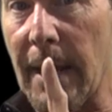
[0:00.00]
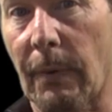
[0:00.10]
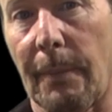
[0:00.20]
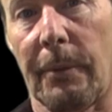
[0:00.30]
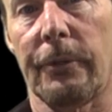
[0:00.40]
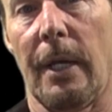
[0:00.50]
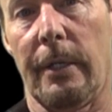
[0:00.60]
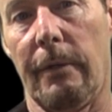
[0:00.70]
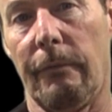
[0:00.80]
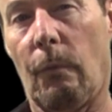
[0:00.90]
a
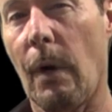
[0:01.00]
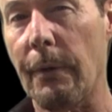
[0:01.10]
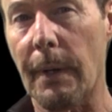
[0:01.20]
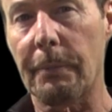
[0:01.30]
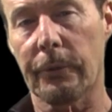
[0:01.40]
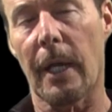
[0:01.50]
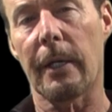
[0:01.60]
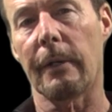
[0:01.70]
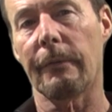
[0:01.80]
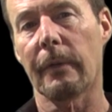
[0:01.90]
representative, one
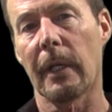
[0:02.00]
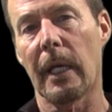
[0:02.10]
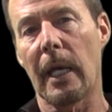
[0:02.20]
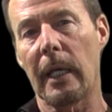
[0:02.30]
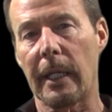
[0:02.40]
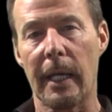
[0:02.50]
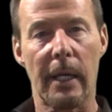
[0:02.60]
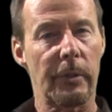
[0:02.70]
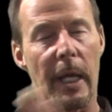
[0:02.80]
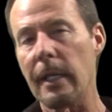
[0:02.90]
representative, that
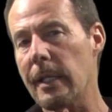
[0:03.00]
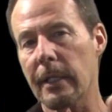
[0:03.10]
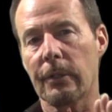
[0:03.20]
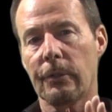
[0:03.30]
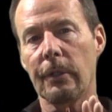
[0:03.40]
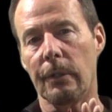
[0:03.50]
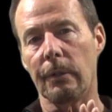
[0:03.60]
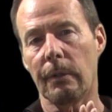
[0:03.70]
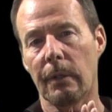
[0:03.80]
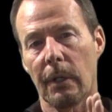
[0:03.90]
has anything to
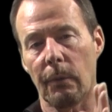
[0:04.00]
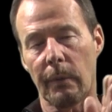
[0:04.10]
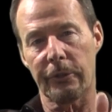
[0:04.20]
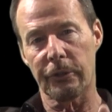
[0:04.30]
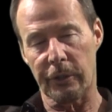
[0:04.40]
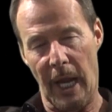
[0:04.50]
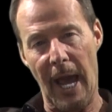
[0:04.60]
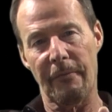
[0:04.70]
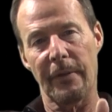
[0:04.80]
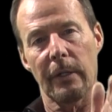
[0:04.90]
do with
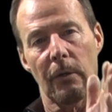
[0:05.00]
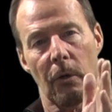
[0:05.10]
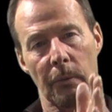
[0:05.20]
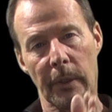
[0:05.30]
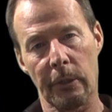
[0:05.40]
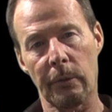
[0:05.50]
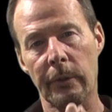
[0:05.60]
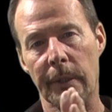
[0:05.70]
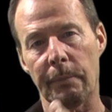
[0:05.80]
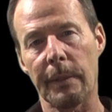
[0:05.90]
staffing or
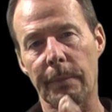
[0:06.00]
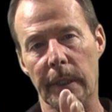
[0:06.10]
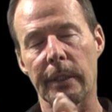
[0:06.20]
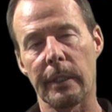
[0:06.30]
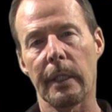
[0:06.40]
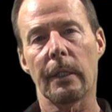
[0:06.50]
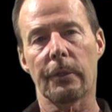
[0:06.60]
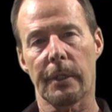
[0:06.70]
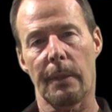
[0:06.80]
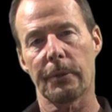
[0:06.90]
recruiting people into
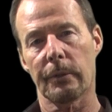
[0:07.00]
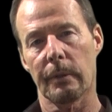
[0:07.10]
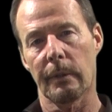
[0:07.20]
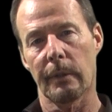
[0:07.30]
dealerships.